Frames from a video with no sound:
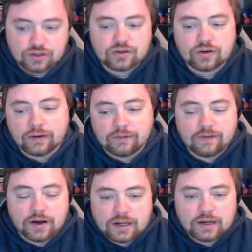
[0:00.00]
just straight up
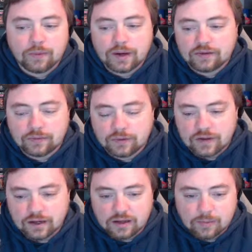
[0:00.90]
fun anyway, so
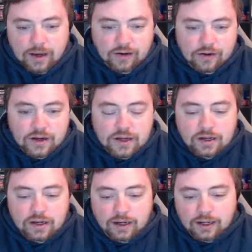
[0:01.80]
it's not gonna matter.
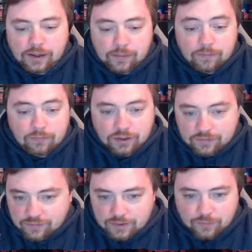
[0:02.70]

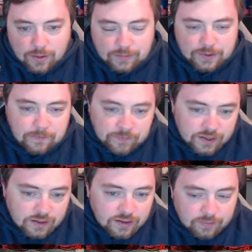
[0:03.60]
Really fun weapon,
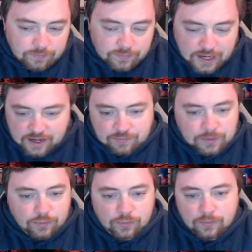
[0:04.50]
Dash
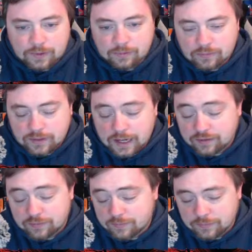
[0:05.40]
people have been
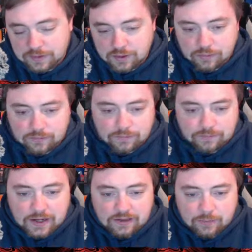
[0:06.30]

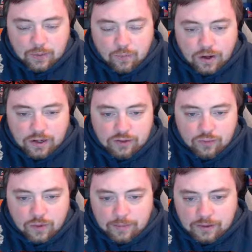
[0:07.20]
fans have been wanting a
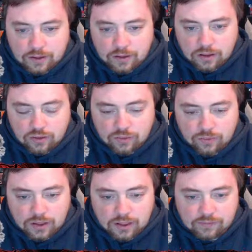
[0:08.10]
new weapon and a
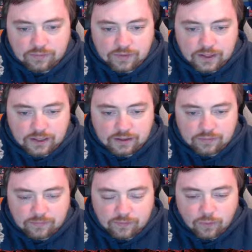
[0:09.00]
new kind of
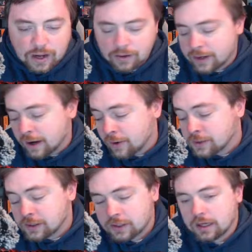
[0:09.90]
thing for a while
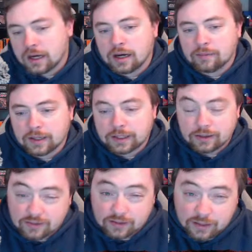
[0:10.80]
now, like
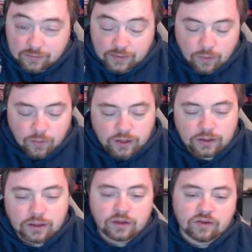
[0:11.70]
a significant
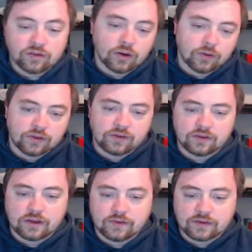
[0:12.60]
one. So this
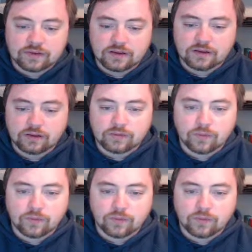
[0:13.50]
is definitely something to look